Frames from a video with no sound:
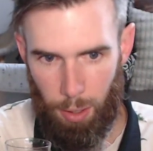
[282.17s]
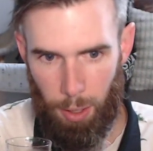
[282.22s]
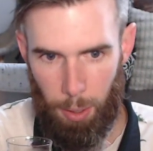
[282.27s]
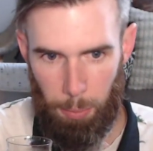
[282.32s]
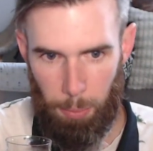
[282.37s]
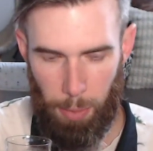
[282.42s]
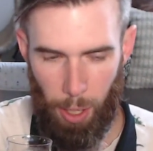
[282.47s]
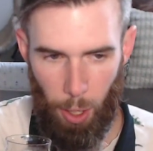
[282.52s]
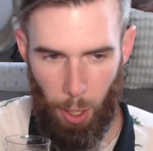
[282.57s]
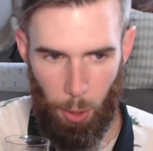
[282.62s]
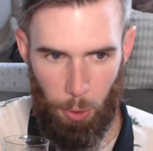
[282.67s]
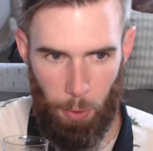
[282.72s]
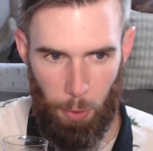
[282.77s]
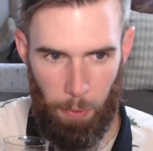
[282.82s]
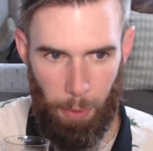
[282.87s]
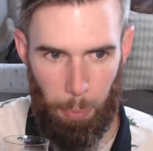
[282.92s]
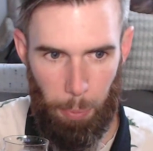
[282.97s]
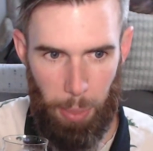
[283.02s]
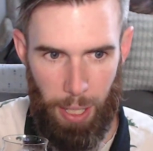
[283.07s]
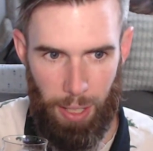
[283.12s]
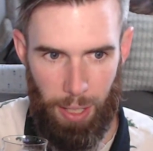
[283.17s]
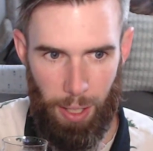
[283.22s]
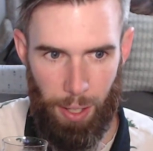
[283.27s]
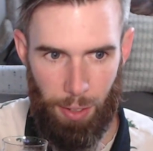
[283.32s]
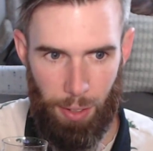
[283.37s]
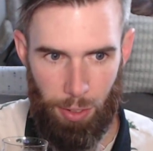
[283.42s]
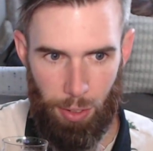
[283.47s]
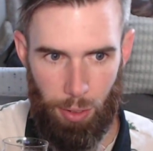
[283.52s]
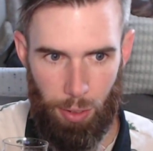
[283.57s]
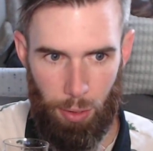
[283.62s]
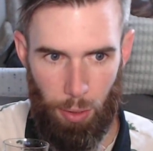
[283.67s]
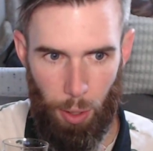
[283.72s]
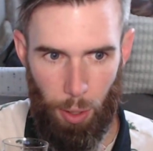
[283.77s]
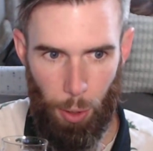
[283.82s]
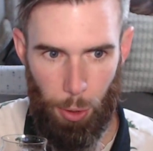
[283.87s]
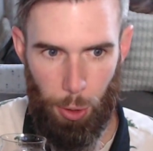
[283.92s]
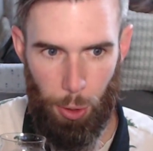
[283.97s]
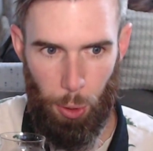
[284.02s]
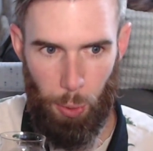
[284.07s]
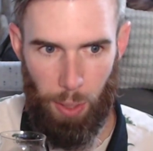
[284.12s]
character of the peanuts
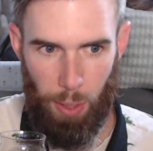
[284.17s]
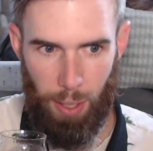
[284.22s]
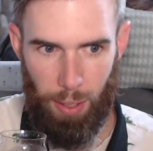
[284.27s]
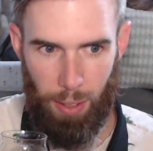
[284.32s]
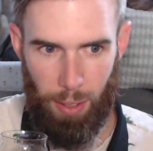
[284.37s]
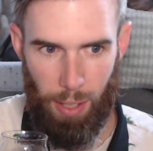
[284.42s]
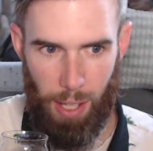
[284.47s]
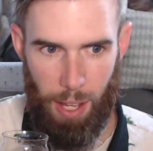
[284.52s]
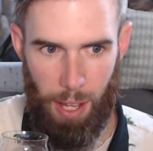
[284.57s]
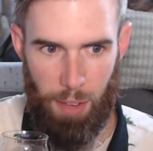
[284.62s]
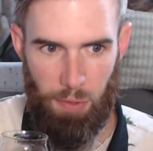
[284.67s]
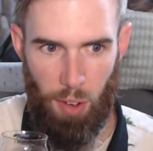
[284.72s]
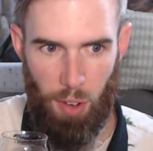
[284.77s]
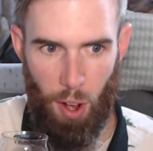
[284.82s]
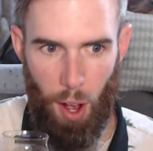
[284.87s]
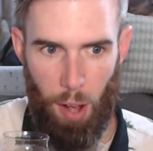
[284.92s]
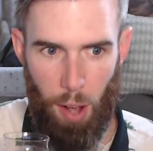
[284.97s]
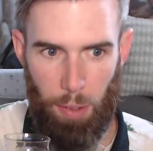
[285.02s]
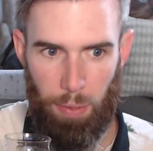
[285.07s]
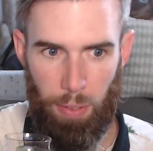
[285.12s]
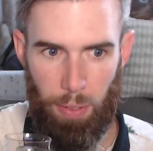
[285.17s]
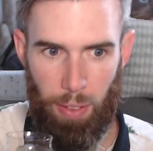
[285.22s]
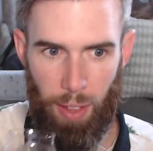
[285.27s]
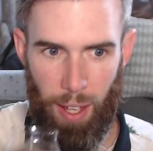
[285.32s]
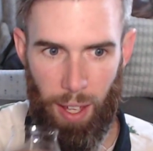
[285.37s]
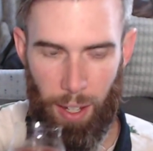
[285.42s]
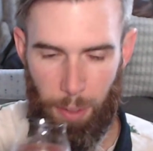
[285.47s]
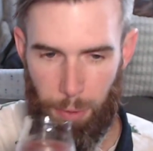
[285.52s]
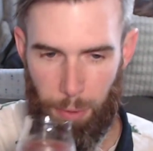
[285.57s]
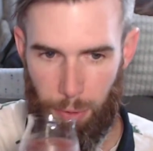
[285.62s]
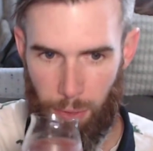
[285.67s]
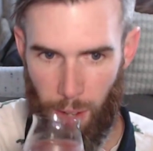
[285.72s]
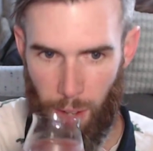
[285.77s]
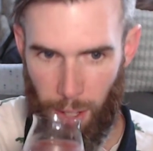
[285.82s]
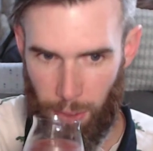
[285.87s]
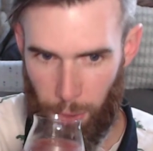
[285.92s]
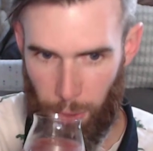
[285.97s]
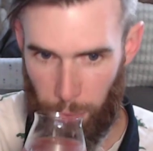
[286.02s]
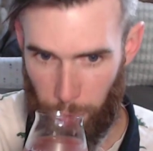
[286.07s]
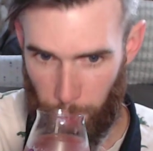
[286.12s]
also can give off that
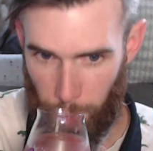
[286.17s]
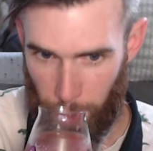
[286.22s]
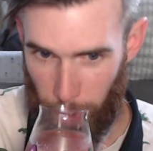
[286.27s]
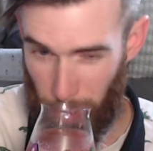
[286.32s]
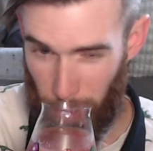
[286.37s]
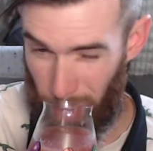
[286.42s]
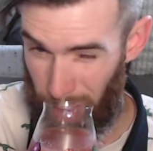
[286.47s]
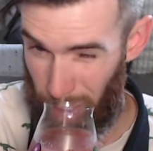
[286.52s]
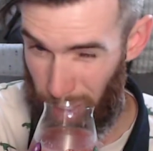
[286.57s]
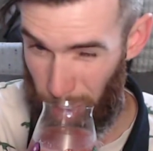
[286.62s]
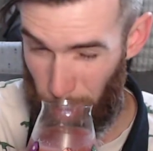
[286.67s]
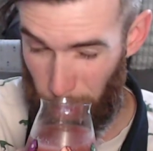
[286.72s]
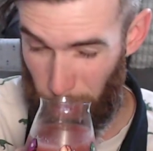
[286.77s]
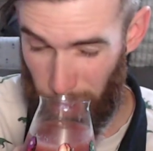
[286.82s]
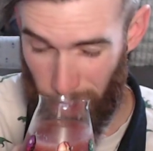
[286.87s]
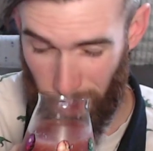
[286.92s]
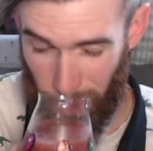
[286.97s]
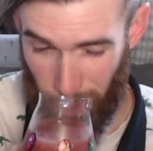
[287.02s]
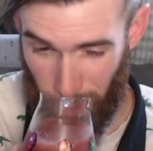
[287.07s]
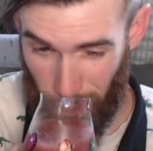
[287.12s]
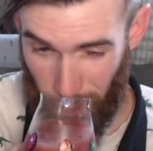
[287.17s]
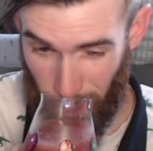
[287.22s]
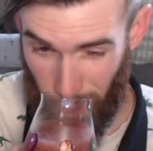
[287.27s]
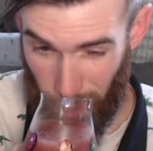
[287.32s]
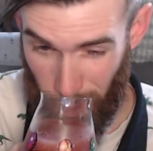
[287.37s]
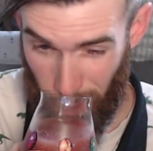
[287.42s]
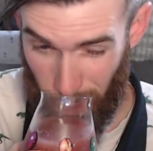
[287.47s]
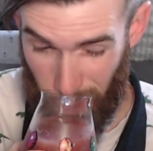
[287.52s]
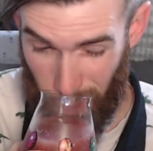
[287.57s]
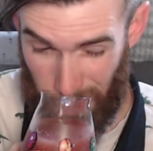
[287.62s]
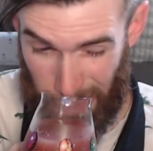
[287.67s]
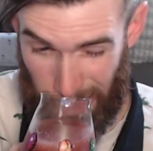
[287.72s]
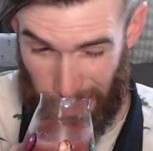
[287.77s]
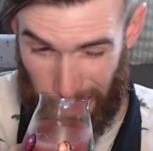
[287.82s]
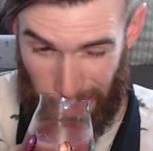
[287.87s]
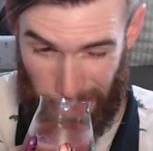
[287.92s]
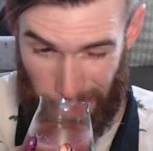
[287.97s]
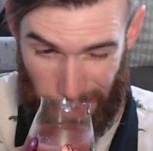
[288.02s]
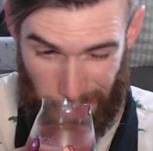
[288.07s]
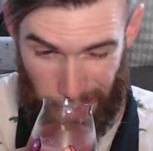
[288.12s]
effect of granola as well.
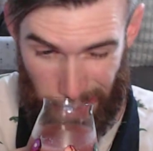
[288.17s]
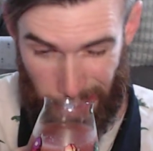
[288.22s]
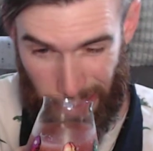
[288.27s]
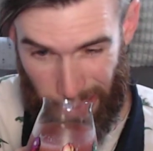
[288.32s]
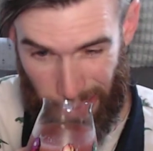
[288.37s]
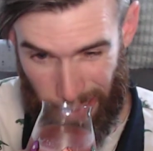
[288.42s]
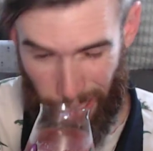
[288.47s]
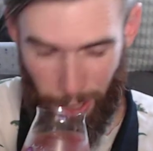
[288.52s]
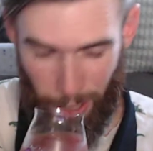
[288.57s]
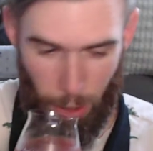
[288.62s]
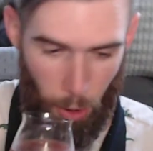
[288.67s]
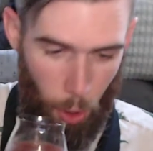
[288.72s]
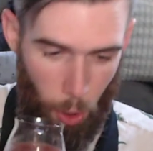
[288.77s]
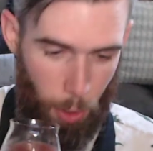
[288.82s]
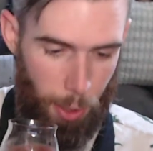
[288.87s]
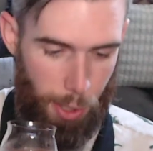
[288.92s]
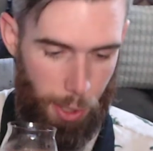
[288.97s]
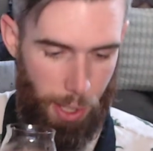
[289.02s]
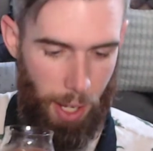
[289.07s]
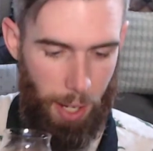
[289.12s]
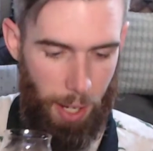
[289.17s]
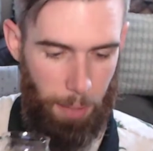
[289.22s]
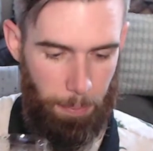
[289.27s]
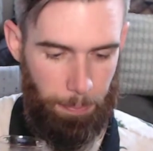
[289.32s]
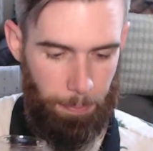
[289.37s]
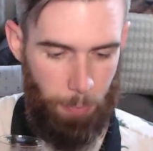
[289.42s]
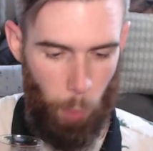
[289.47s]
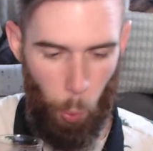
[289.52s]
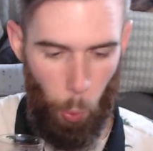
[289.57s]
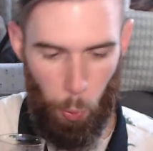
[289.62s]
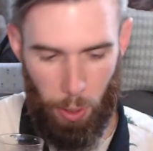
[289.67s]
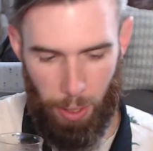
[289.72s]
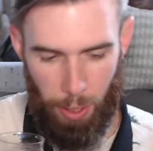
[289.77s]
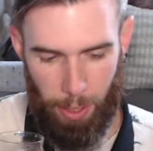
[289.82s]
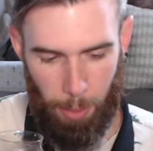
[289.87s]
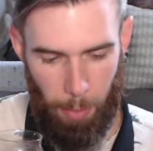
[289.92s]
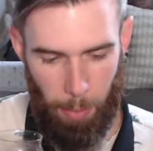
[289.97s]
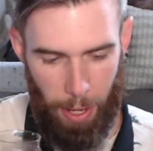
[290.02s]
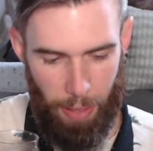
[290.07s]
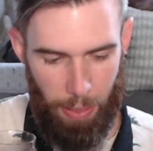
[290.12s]
I don't know, hard to say. Really, the
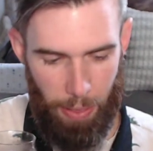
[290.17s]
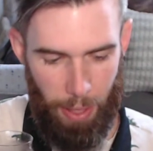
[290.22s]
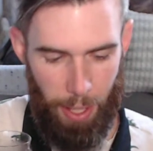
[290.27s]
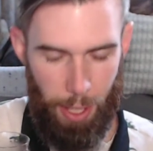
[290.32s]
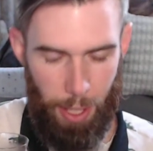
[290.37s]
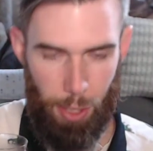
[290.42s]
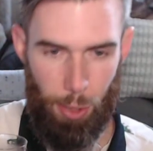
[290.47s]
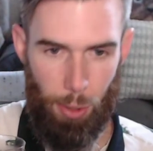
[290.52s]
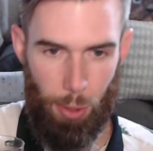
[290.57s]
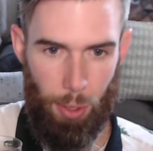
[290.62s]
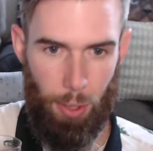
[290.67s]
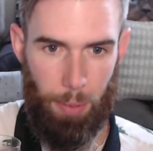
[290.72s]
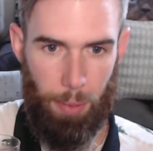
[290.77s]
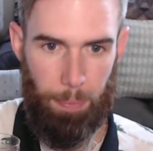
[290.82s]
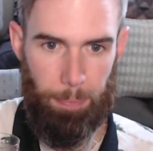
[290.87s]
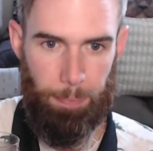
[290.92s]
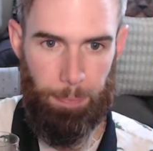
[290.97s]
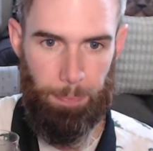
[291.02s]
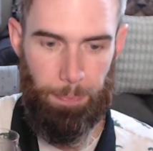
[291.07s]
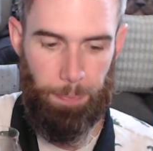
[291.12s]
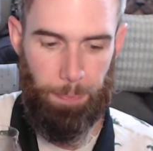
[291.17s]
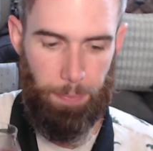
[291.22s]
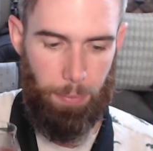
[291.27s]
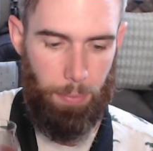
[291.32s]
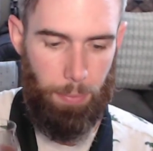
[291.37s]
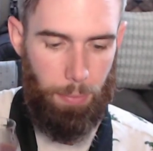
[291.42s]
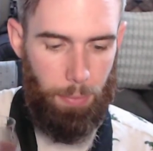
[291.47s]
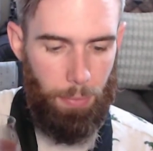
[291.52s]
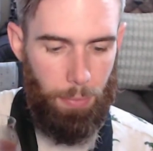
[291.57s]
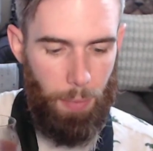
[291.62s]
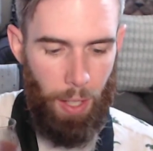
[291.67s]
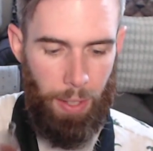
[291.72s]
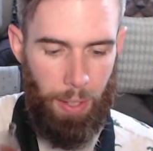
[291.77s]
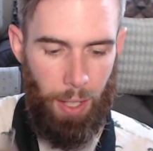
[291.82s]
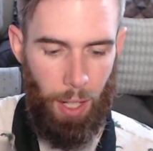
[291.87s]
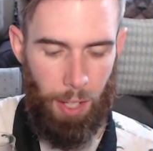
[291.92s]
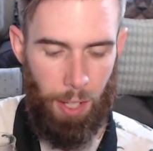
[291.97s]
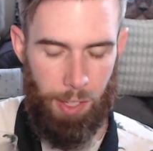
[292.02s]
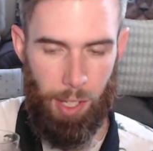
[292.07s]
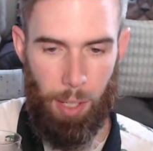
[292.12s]
main things are that
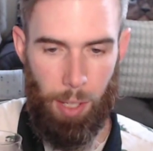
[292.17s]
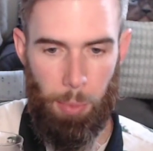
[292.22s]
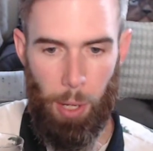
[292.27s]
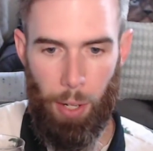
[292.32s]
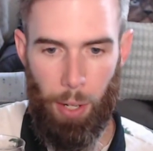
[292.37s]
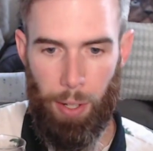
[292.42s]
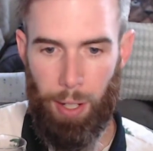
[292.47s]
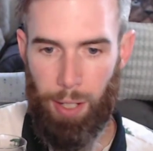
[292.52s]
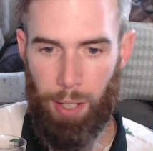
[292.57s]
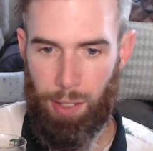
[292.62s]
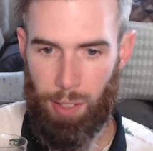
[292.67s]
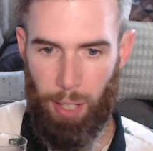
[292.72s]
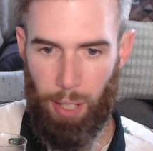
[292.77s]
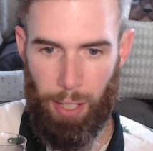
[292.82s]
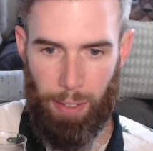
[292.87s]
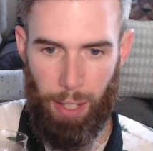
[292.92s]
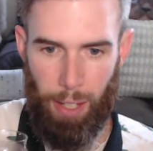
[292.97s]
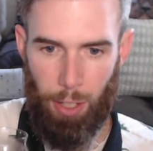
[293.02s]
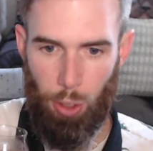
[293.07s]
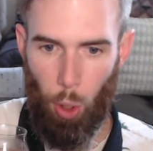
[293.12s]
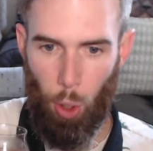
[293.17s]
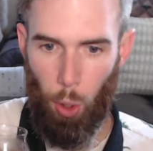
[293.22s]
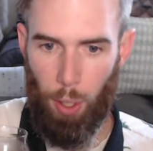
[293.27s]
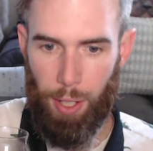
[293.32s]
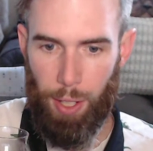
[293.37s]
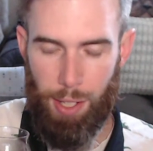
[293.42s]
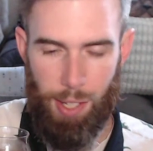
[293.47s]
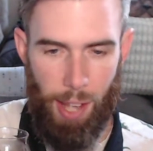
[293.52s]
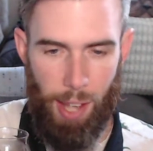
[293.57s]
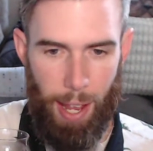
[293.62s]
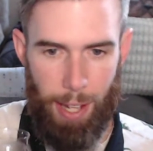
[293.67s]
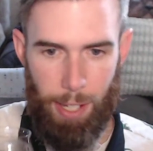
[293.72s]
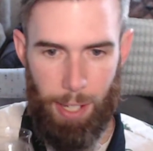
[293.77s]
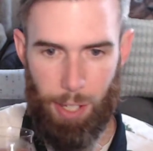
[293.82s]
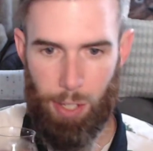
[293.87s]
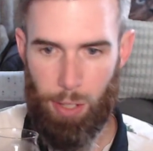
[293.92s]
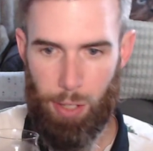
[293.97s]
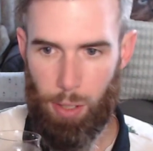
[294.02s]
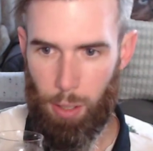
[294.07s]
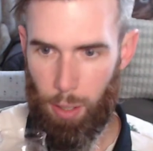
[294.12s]
acai berry. It's like that dark, intense